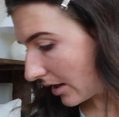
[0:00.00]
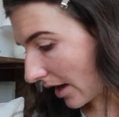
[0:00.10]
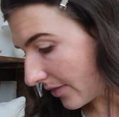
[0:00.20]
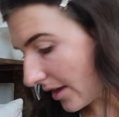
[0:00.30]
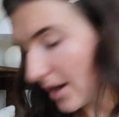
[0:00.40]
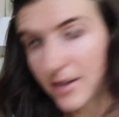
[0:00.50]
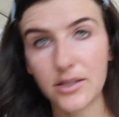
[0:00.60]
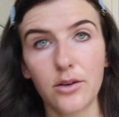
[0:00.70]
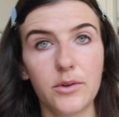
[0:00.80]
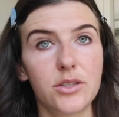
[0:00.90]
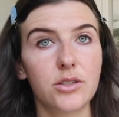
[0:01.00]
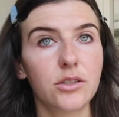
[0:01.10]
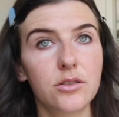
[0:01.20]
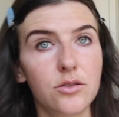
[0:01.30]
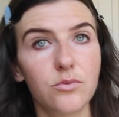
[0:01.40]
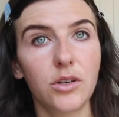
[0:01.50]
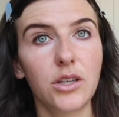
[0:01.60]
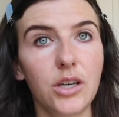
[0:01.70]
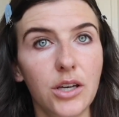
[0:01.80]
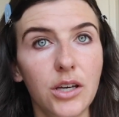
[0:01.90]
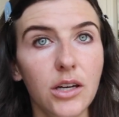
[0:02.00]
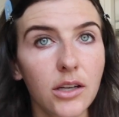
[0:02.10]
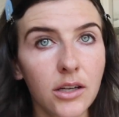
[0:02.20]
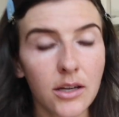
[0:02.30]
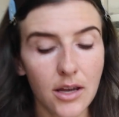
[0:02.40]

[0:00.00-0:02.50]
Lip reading: At the end it always looks really good.